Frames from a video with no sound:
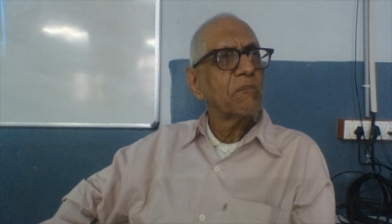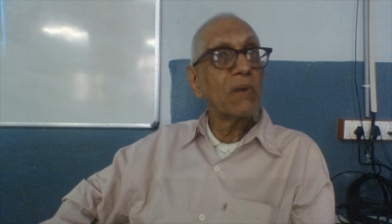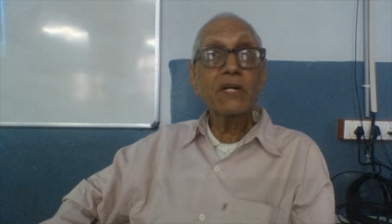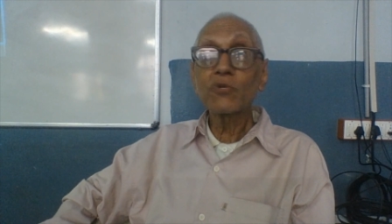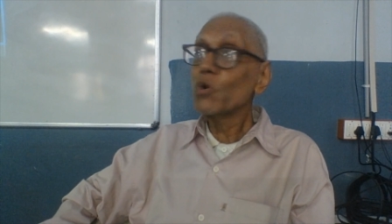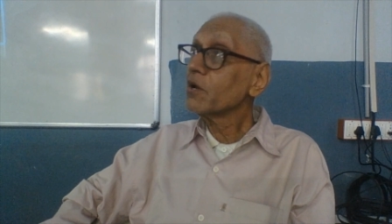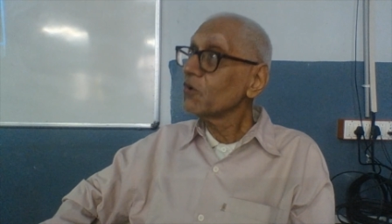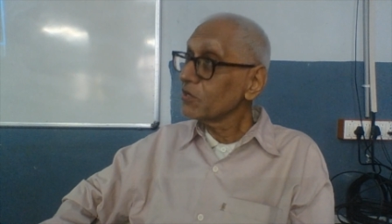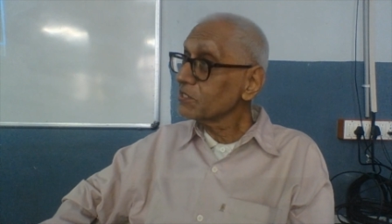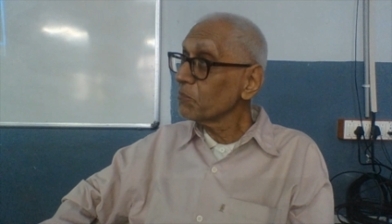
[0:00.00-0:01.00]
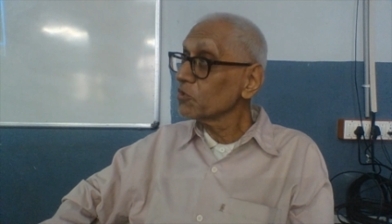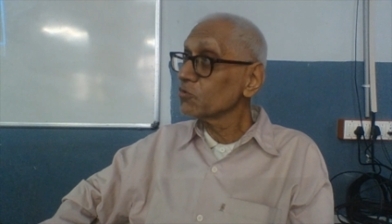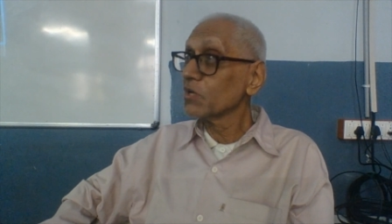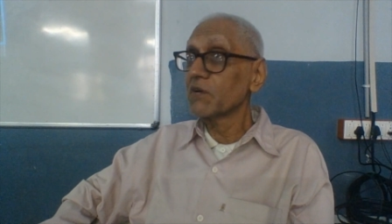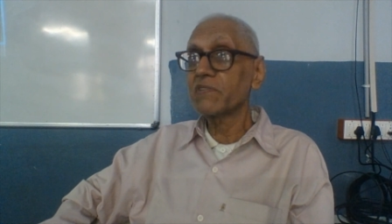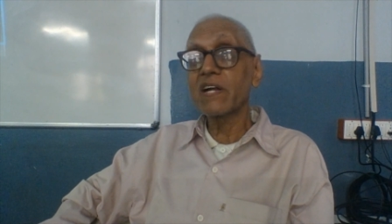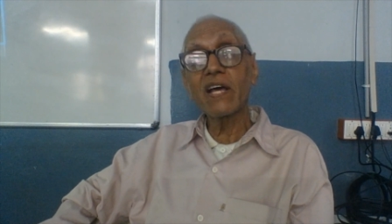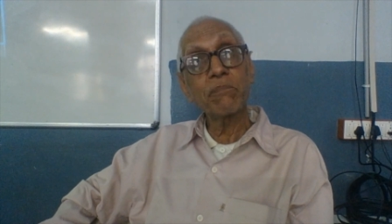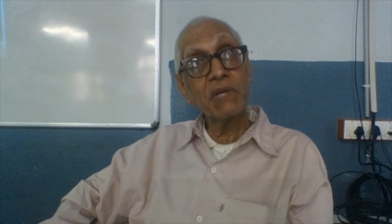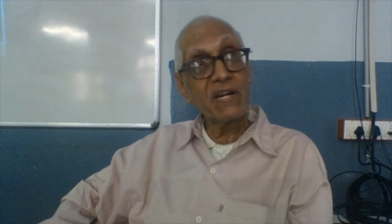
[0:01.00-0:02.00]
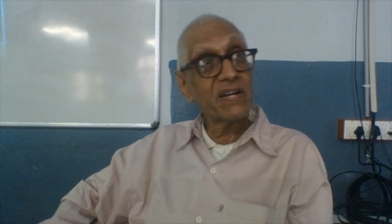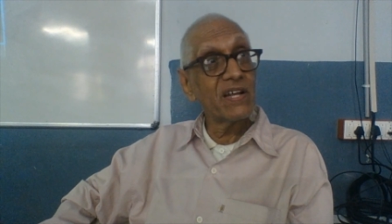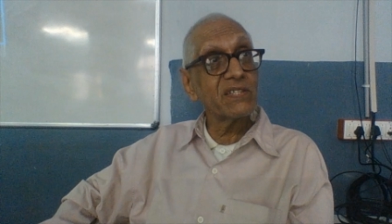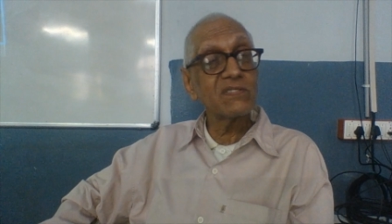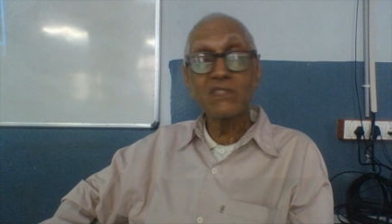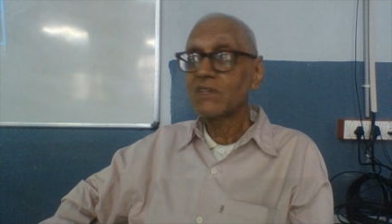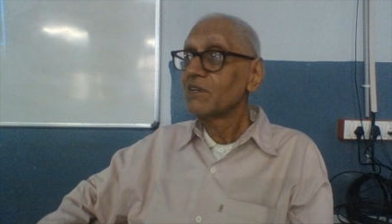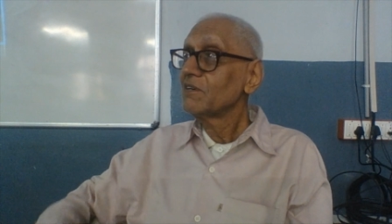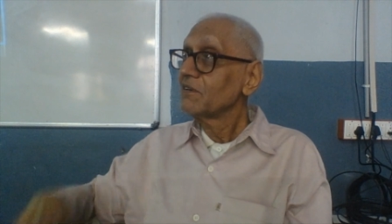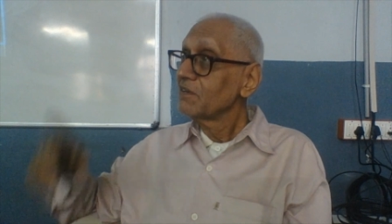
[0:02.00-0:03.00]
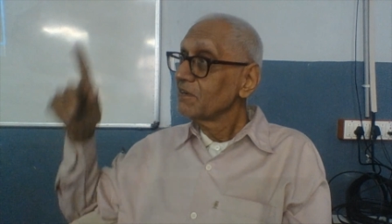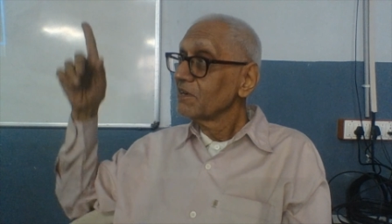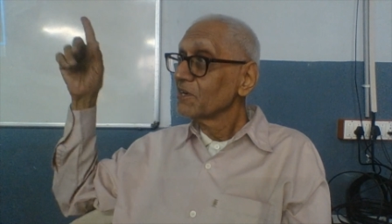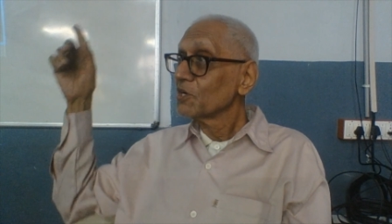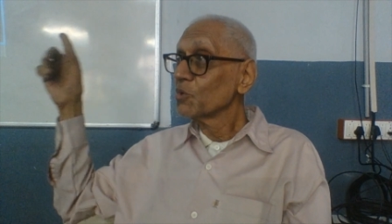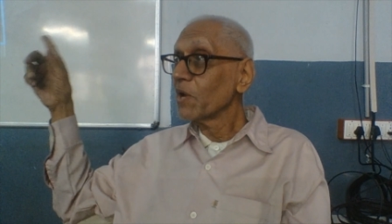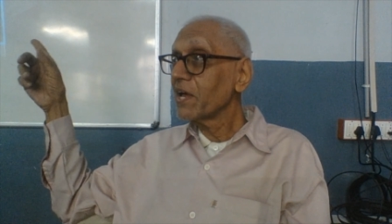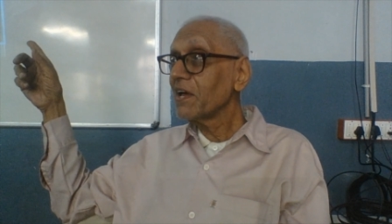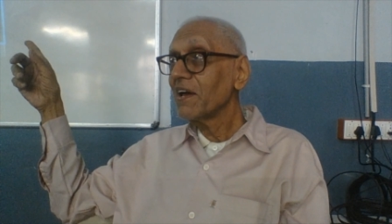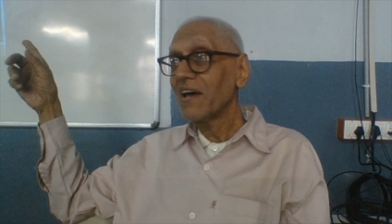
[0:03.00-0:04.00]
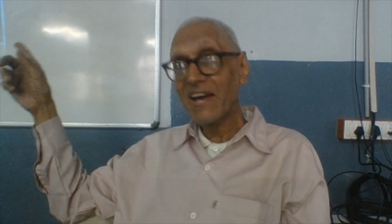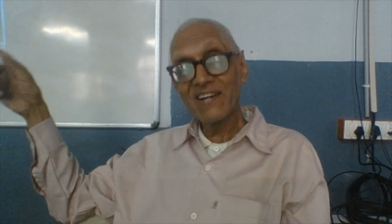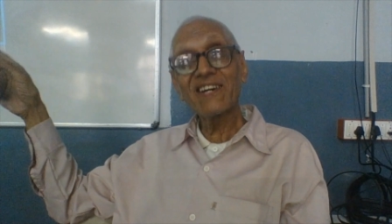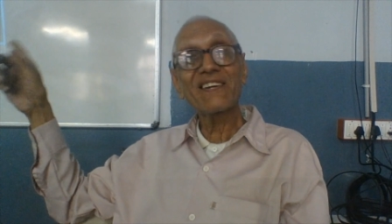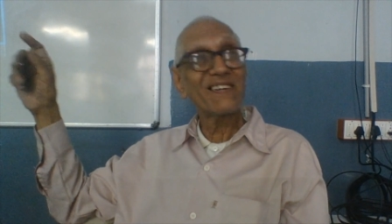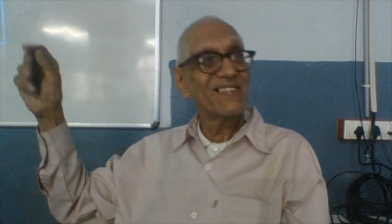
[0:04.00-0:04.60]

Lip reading: But you are not supposed to give that IP address to a hacker.